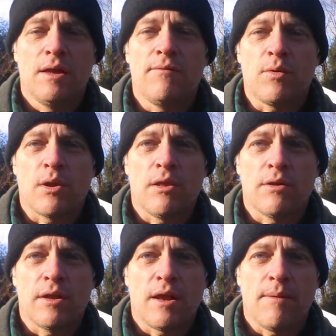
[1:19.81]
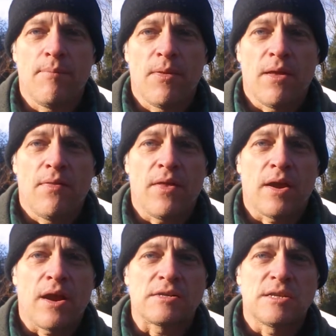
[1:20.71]
If you want to look it up,
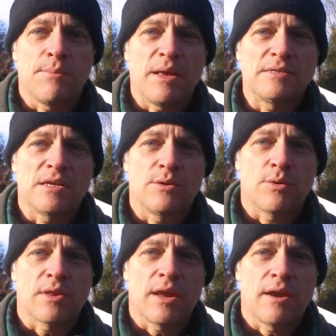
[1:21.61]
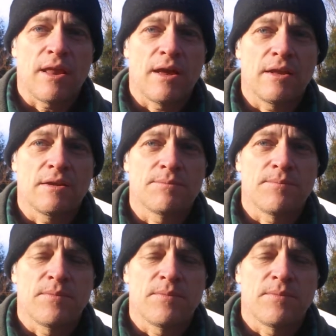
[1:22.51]
they're actually based in North Carolina.